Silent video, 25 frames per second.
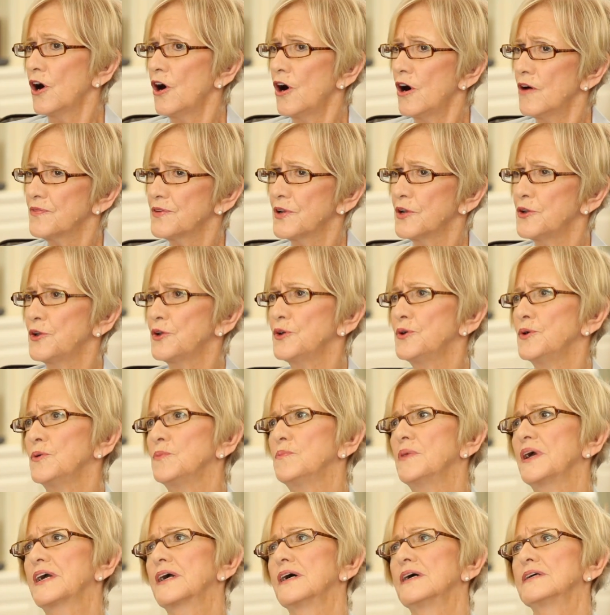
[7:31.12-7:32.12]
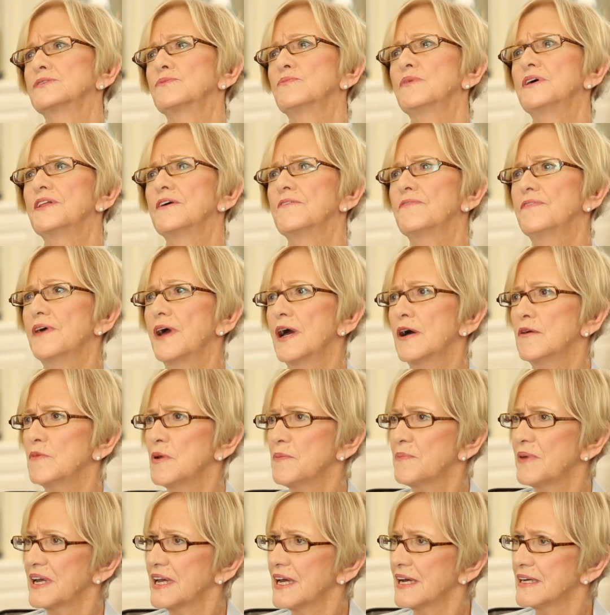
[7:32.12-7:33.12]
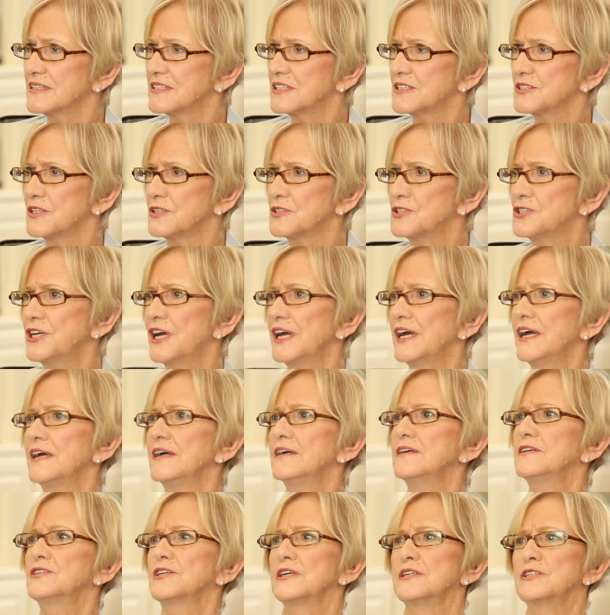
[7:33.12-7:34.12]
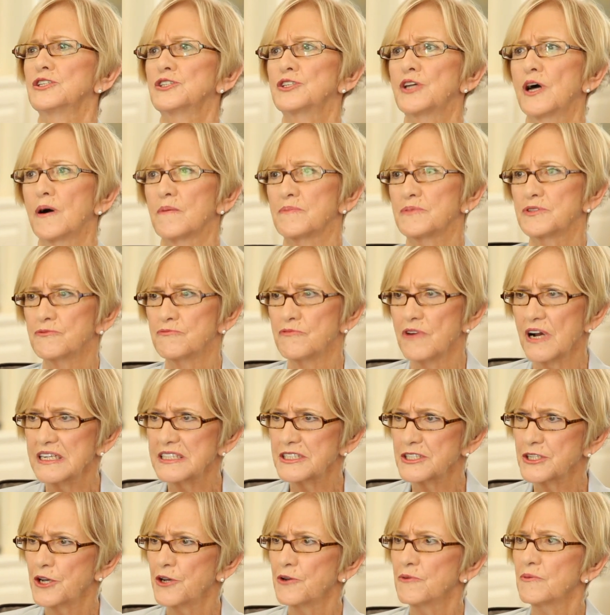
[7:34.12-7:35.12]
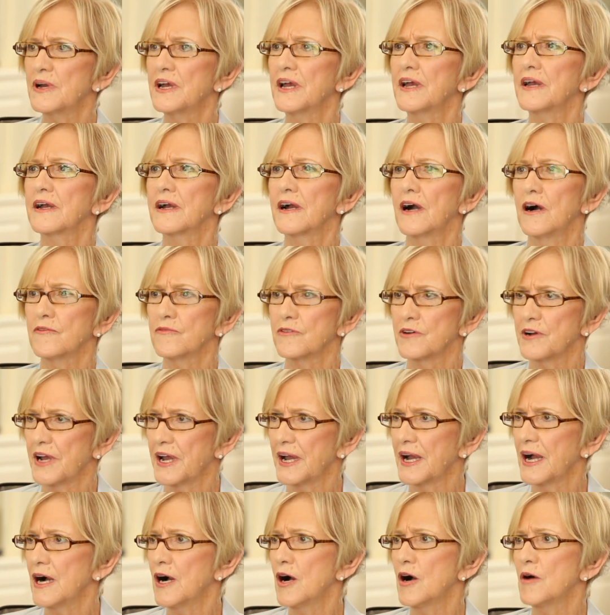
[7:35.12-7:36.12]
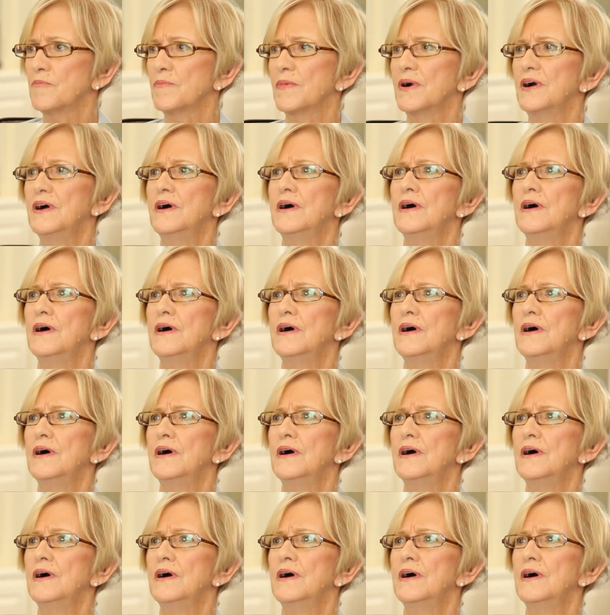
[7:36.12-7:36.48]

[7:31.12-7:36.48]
they often do, because when the family begins to change and stops rescuing, covering up,